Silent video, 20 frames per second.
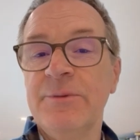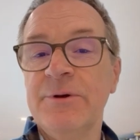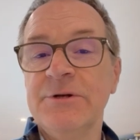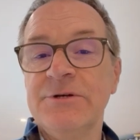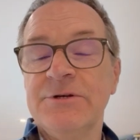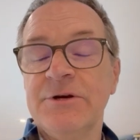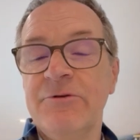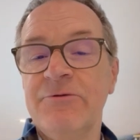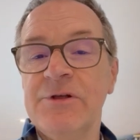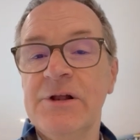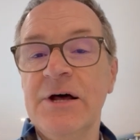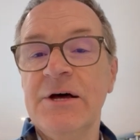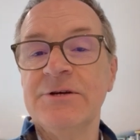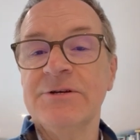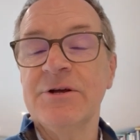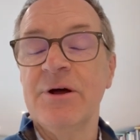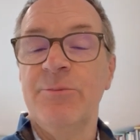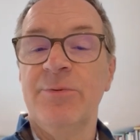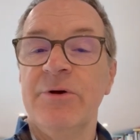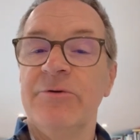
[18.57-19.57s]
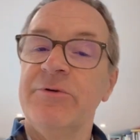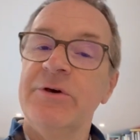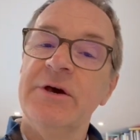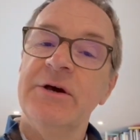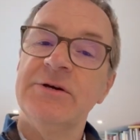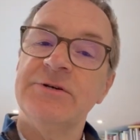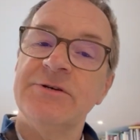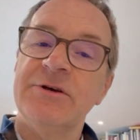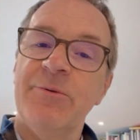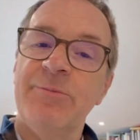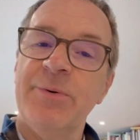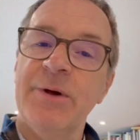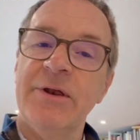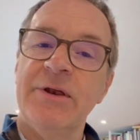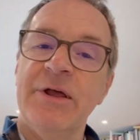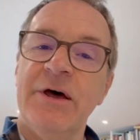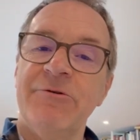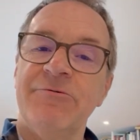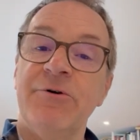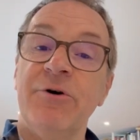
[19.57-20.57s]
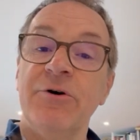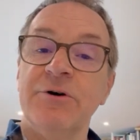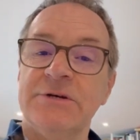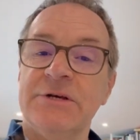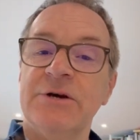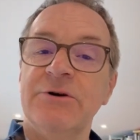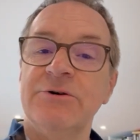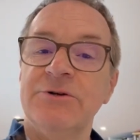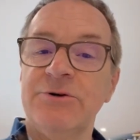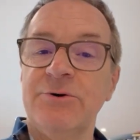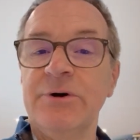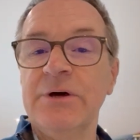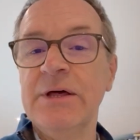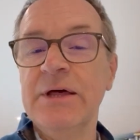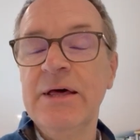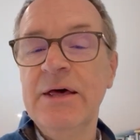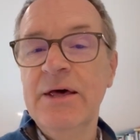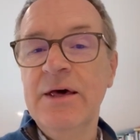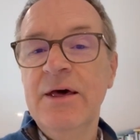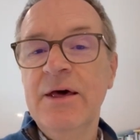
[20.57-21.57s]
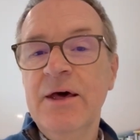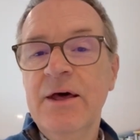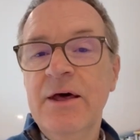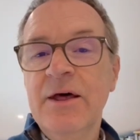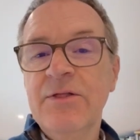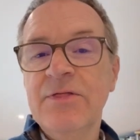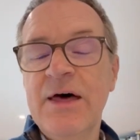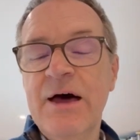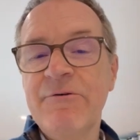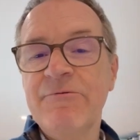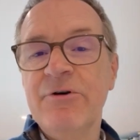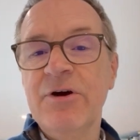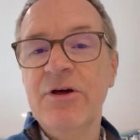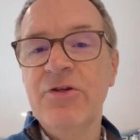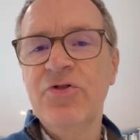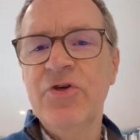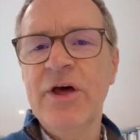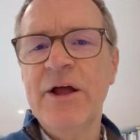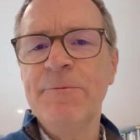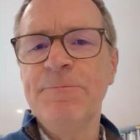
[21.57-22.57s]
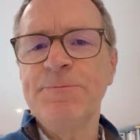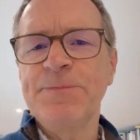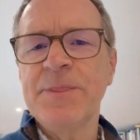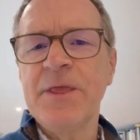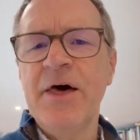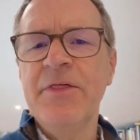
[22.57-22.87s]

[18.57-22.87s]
And so for the last couple of years, I've been focusing on doing that very thing.